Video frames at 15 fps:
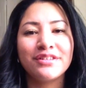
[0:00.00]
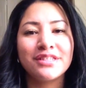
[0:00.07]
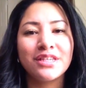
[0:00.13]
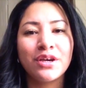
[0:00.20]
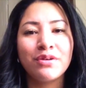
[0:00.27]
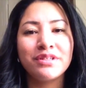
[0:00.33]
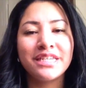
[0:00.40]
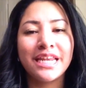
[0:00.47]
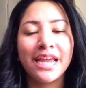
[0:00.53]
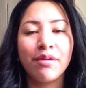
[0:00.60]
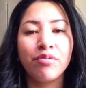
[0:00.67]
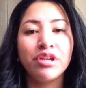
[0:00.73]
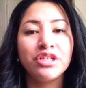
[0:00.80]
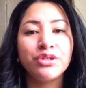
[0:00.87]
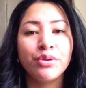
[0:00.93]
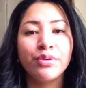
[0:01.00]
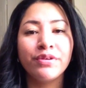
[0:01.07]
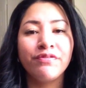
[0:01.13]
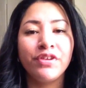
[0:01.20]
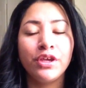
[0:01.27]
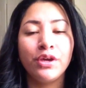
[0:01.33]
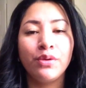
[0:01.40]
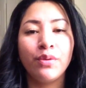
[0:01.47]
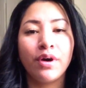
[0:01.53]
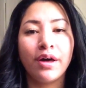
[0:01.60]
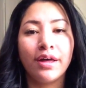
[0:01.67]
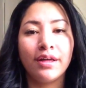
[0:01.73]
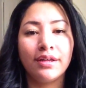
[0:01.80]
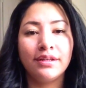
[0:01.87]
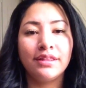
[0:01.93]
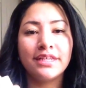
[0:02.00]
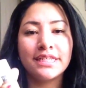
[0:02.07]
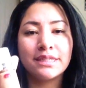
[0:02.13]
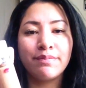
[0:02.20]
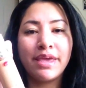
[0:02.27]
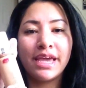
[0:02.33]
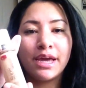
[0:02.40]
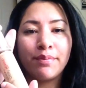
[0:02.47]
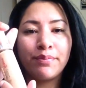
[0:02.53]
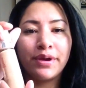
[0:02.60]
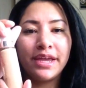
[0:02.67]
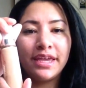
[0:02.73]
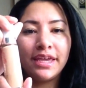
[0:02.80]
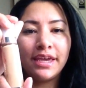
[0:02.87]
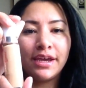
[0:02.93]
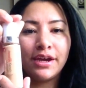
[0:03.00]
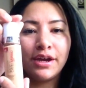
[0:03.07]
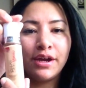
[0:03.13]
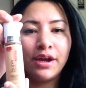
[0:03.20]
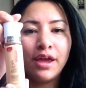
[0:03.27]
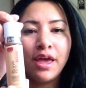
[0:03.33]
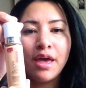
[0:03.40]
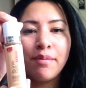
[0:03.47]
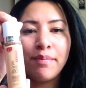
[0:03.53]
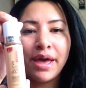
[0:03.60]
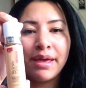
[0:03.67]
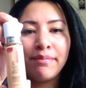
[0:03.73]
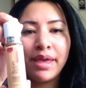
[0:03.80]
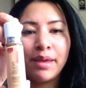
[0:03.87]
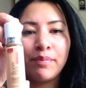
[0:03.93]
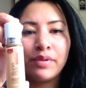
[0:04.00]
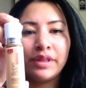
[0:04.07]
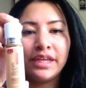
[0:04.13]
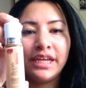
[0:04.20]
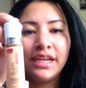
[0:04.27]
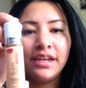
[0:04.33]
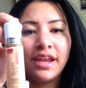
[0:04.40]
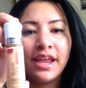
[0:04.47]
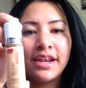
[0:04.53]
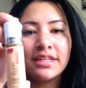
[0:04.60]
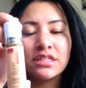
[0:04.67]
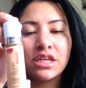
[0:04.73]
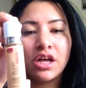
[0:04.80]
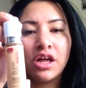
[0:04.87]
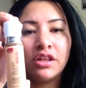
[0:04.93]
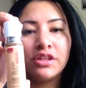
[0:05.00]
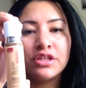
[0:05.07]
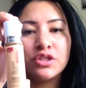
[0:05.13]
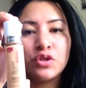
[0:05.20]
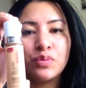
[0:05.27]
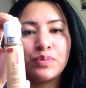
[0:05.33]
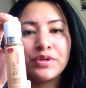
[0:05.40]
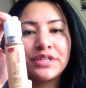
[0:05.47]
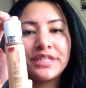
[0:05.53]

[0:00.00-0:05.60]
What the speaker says: So today I'm going to do a review on this makeup right here by Maybelline, and it's called the Super